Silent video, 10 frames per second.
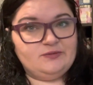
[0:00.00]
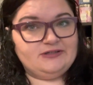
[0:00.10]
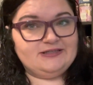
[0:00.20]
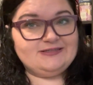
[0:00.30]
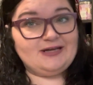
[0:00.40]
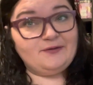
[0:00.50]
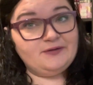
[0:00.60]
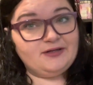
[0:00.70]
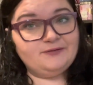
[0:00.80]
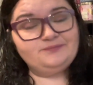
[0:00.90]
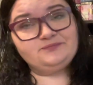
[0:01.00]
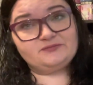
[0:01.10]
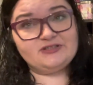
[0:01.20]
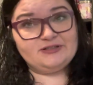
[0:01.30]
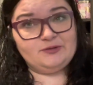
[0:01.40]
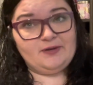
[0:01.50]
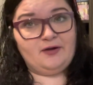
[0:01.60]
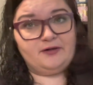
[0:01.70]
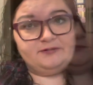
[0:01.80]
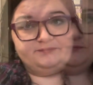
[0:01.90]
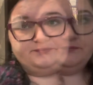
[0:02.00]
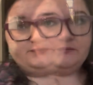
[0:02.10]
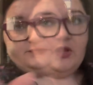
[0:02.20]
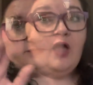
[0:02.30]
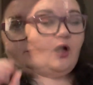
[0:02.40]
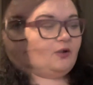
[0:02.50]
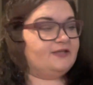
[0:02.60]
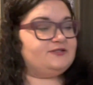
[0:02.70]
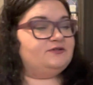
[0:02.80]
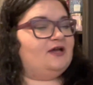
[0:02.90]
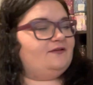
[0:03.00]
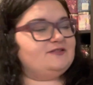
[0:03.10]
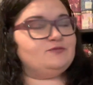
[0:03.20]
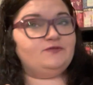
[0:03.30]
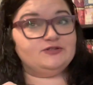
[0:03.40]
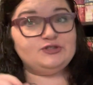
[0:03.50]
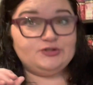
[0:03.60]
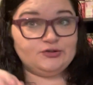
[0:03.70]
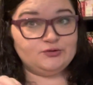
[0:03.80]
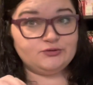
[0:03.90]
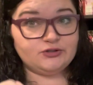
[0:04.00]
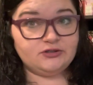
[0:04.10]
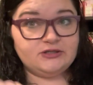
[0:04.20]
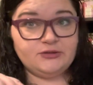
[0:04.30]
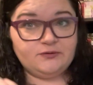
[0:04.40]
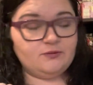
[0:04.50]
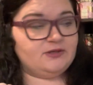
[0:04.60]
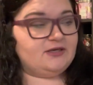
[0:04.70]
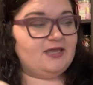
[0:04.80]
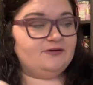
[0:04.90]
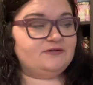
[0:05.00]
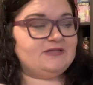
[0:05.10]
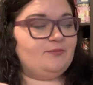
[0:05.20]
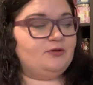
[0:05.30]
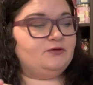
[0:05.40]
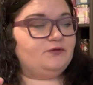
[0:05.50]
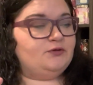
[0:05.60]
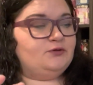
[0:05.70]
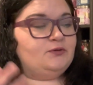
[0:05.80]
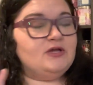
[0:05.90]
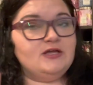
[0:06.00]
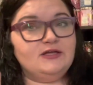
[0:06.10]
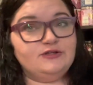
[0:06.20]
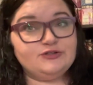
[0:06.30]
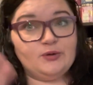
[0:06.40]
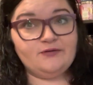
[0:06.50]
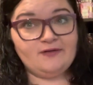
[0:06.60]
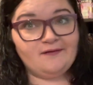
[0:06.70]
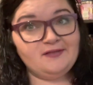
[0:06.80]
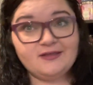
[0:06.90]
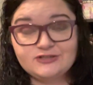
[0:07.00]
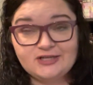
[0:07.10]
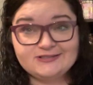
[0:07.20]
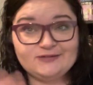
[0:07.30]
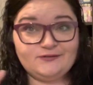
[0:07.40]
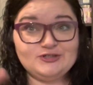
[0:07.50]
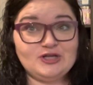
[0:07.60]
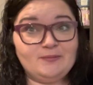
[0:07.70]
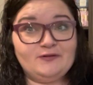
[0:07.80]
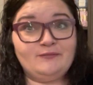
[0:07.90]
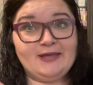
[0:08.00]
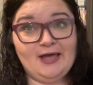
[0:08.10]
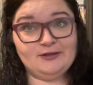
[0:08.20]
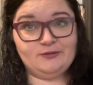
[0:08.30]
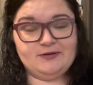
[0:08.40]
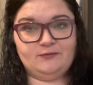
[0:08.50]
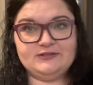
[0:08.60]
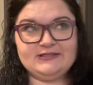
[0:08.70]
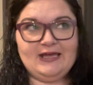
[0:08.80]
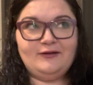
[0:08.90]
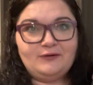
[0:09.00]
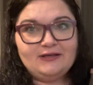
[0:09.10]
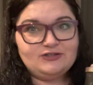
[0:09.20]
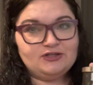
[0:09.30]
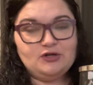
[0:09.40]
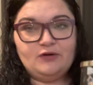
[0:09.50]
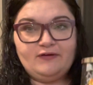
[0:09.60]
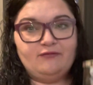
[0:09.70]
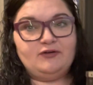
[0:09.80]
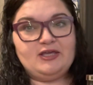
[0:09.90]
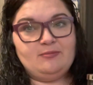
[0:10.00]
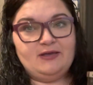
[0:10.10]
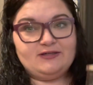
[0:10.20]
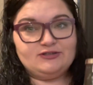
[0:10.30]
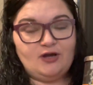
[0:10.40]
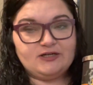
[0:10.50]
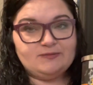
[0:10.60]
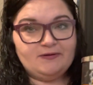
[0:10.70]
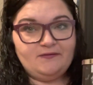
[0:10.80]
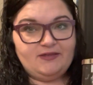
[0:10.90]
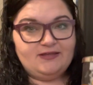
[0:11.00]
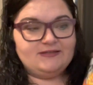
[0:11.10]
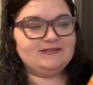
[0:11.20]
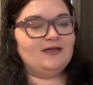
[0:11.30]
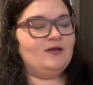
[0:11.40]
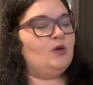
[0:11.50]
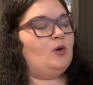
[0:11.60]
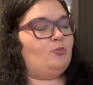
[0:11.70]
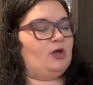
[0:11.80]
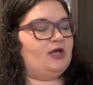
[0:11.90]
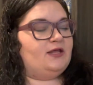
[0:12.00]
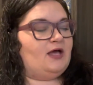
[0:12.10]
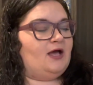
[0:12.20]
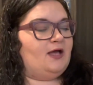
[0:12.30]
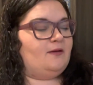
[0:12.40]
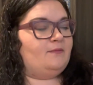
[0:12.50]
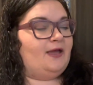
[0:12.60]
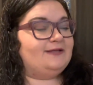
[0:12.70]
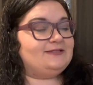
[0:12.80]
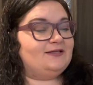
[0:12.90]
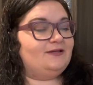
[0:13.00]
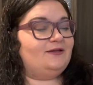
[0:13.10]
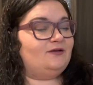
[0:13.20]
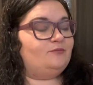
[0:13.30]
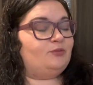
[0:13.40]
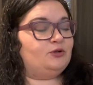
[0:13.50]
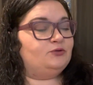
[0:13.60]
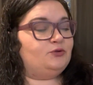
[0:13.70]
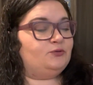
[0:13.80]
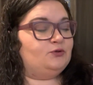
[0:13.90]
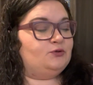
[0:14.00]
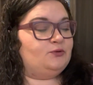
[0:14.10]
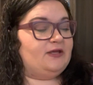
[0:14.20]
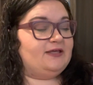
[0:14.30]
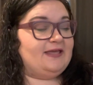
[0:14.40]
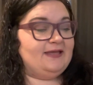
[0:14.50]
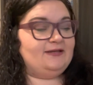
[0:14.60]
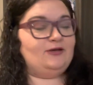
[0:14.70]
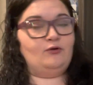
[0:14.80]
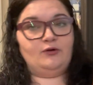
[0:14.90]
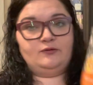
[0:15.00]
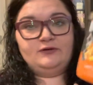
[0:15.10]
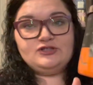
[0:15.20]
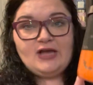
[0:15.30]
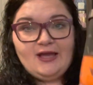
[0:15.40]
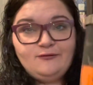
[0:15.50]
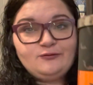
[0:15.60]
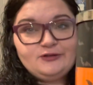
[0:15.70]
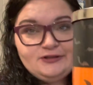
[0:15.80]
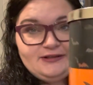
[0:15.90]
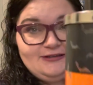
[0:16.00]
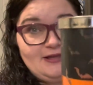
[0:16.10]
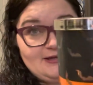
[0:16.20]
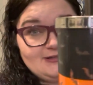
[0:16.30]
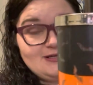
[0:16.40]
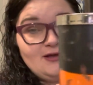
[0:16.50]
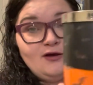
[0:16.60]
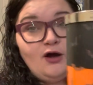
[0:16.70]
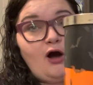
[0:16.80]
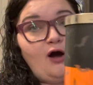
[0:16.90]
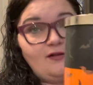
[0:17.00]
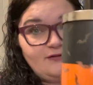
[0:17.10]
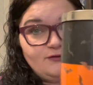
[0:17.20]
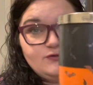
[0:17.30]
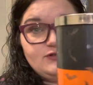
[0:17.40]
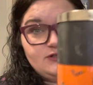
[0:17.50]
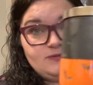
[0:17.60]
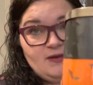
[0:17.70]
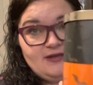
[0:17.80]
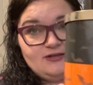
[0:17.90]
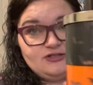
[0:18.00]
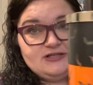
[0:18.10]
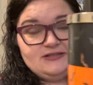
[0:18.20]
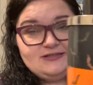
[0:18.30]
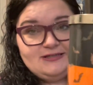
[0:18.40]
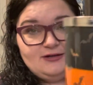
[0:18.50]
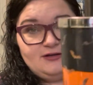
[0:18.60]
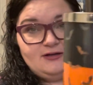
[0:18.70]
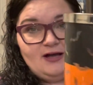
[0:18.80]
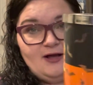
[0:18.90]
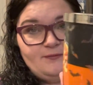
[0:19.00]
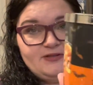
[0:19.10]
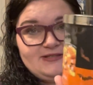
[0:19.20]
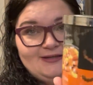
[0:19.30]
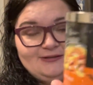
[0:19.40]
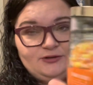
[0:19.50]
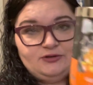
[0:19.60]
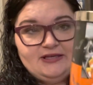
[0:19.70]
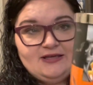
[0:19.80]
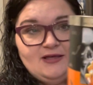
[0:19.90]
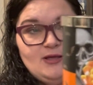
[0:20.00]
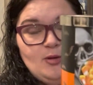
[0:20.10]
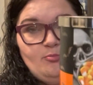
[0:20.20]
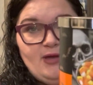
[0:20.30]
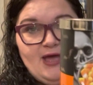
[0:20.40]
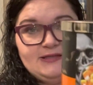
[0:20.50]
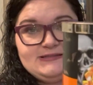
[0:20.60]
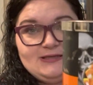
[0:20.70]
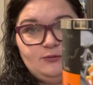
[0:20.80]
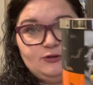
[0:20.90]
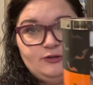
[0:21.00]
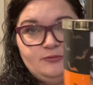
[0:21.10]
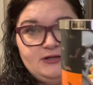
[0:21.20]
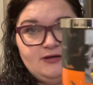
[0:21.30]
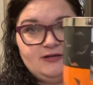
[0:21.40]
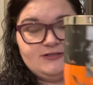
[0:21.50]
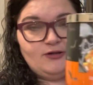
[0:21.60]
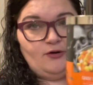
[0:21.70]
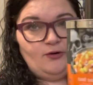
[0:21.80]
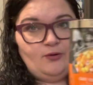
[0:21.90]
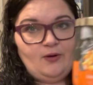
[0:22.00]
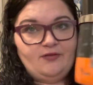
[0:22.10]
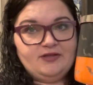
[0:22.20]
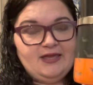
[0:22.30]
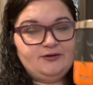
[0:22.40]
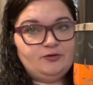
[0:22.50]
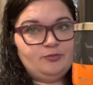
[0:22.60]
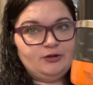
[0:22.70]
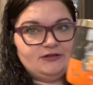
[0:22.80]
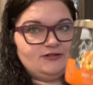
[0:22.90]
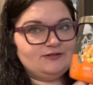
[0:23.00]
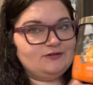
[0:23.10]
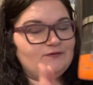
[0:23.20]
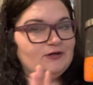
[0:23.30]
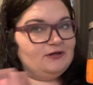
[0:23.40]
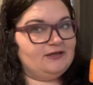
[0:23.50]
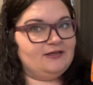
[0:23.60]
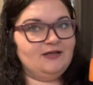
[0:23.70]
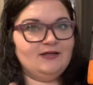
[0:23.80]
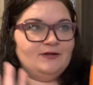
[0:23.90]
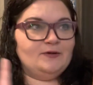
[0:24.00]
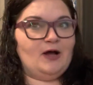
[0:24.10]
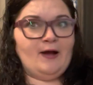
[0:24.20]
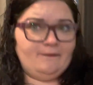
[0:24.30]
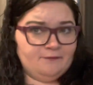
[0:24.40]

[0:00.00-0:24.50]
when it gets down there, is a little bit hard. Okay, so now let's move into the Goose Creek three wick candles I burnt through. So I finally had a chance to finish a couple of my Halloween ones. And I don't actually know if I ever came back and talked about these, but um, I did burn through a candy corn, which I really liked all of Goose Creek's packaging this year. Um, this had little like bats that were luminary. So while the candle burnt, it just looked very on